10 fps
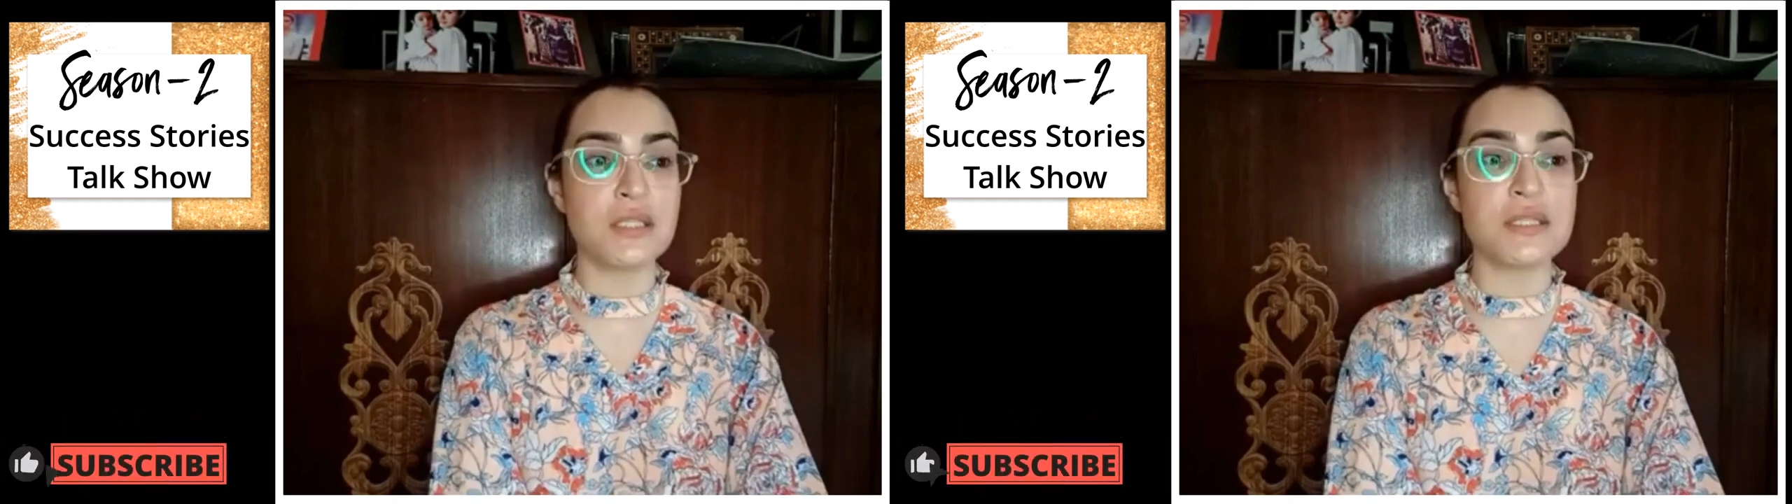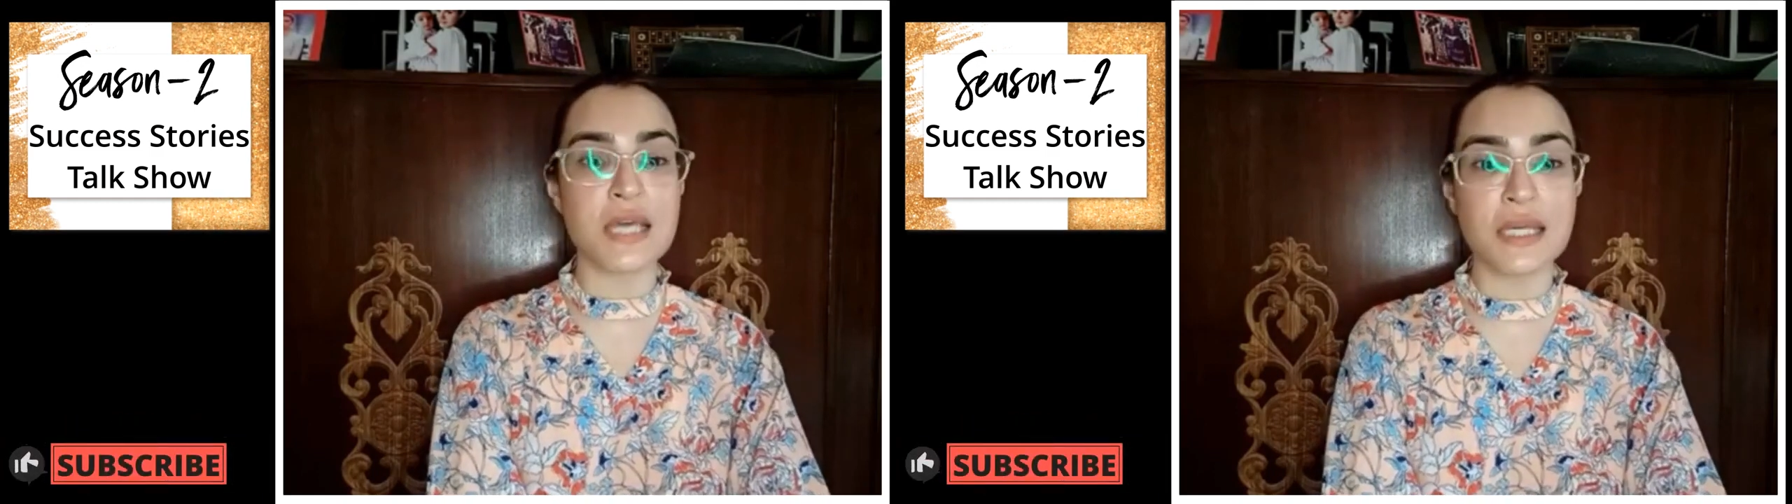
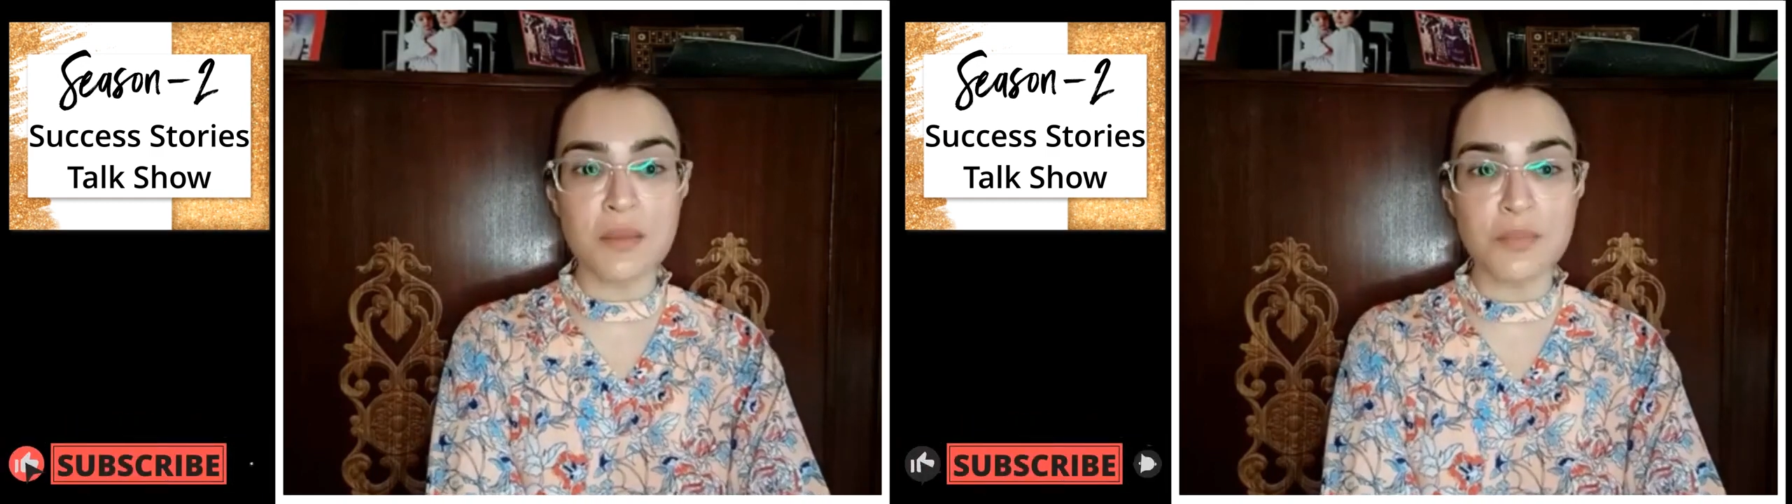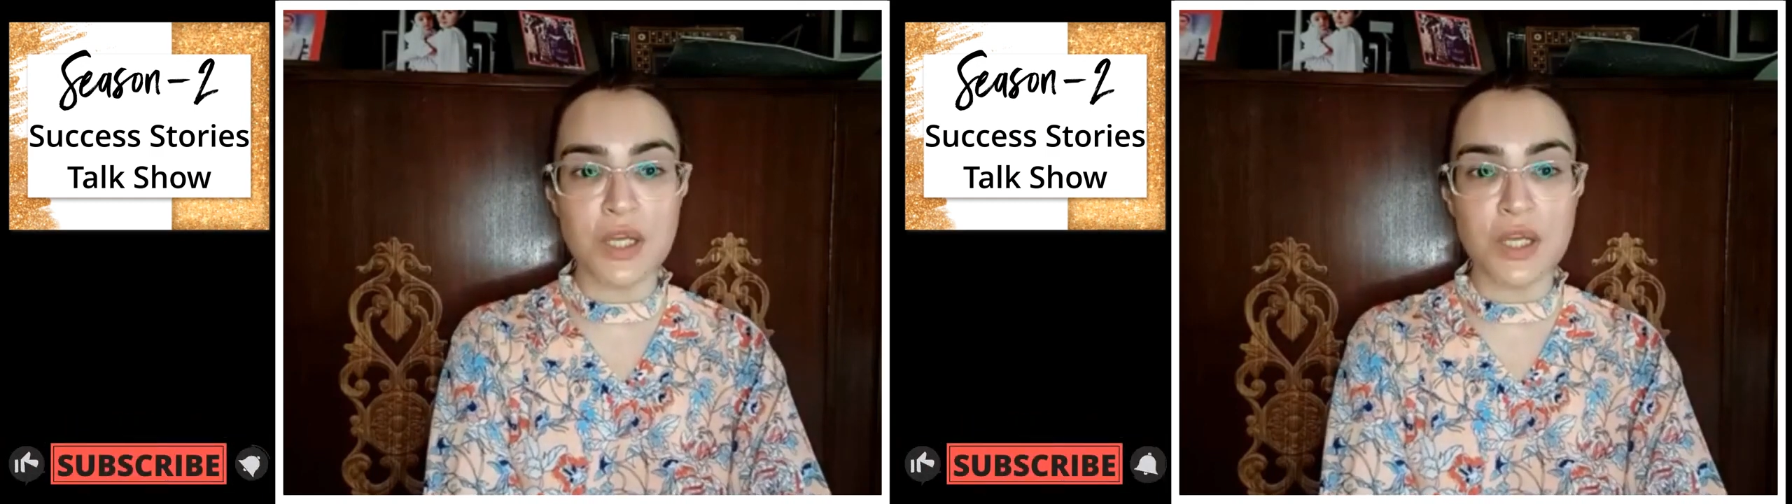The
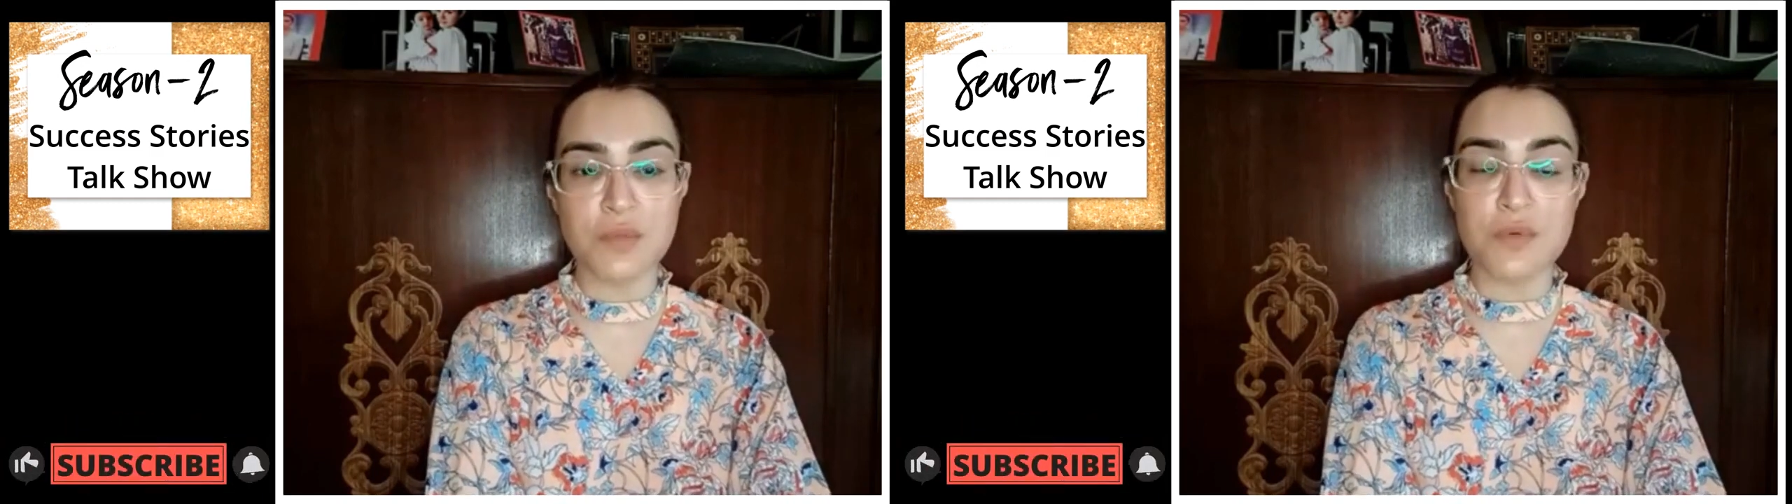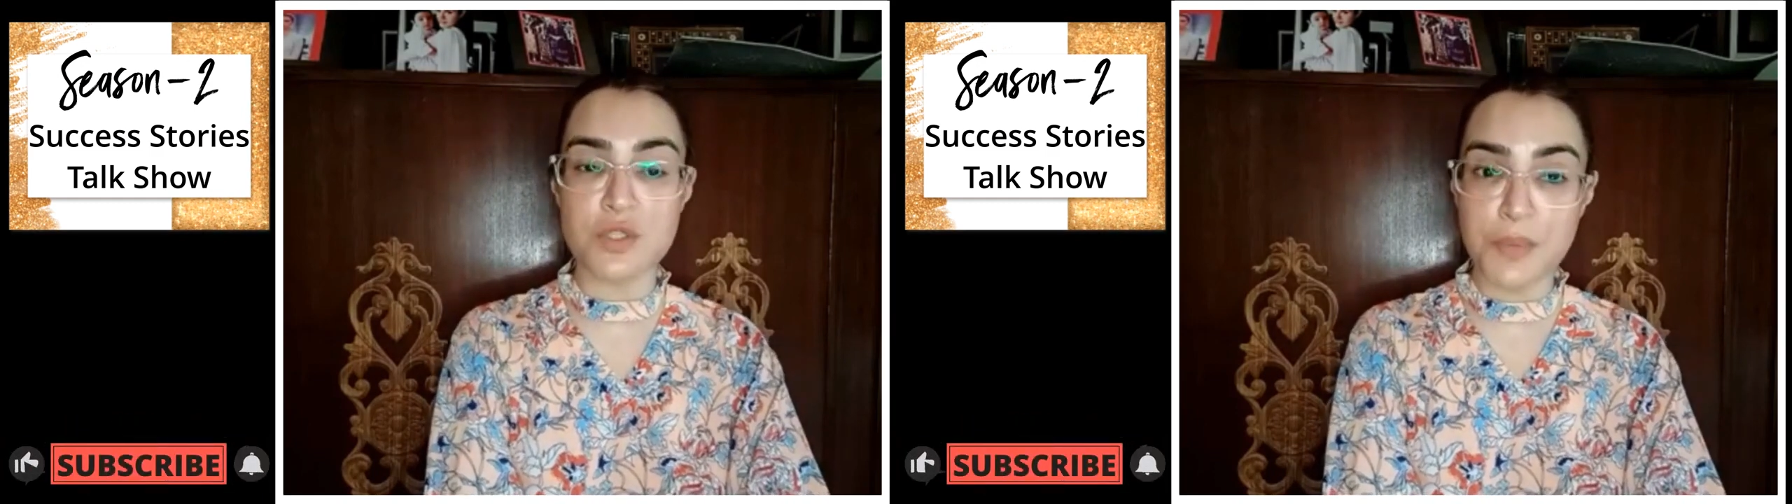second
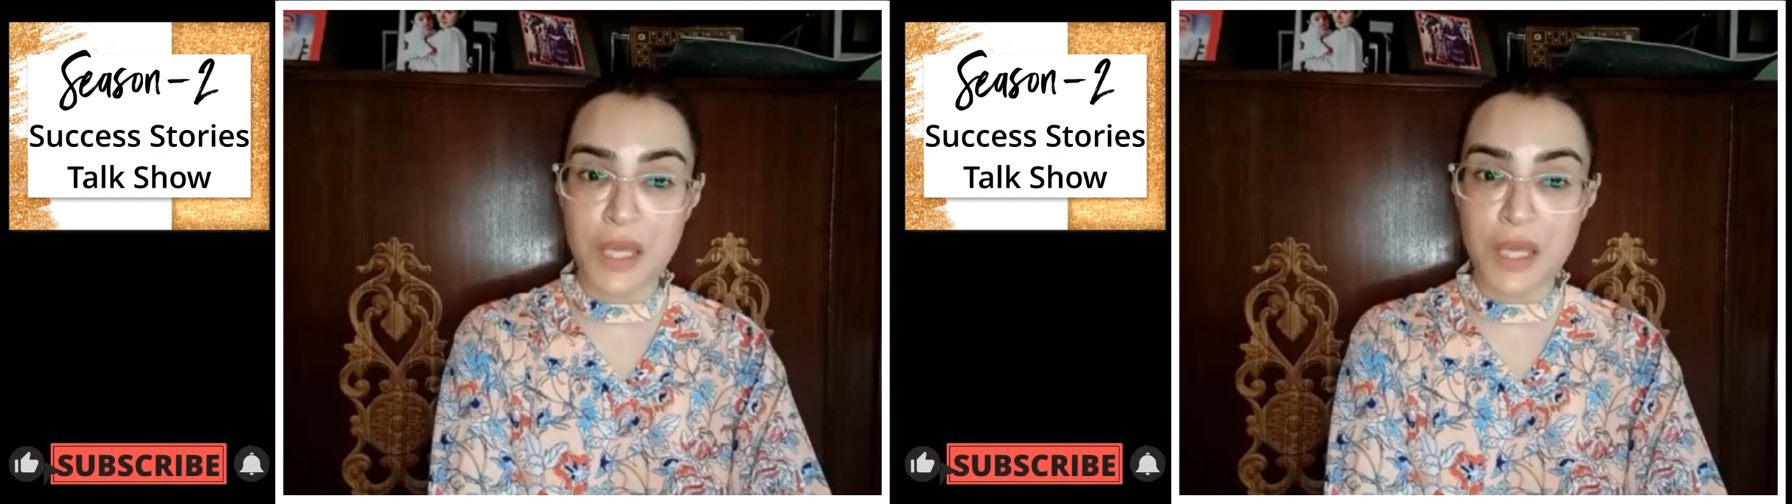project was